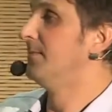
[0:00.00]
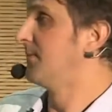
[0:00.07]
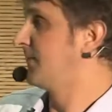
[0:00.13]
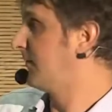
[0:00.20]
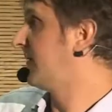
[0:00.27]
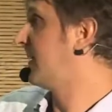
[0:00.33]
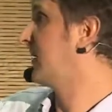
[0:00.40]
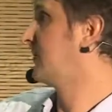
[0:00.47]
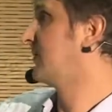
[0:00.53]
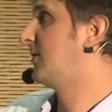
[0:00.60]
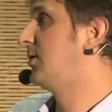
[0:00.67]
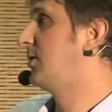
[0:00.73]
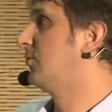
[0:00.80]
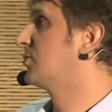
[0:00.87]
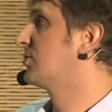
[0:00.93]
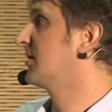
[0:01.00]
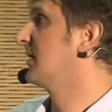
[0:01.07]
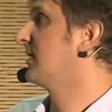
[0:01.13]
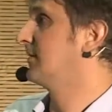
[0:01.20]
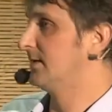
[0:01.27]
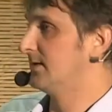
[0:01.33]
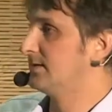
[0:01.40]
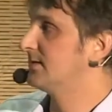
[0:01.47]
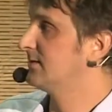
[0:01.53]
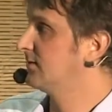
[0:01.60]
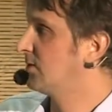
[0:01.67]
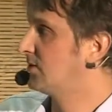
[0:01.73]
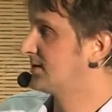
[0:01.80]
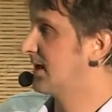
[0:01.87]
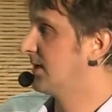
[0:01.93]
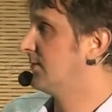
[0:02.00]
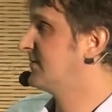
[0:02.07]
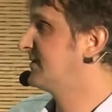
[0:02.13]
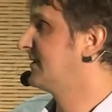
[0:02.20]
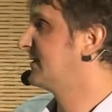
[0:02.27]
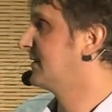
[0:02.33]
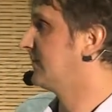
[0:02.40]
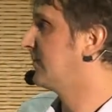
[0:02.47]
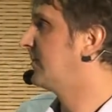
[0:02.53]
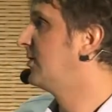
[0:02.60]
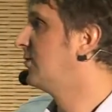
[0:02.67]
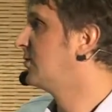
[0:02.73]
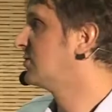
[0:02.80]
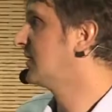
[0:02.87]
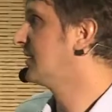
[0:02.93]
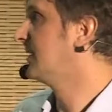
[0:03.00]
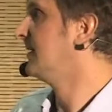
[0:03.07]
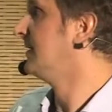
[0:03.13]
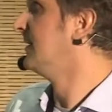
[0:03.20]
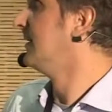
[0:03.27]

we can hugely, in those kind of systems, hugely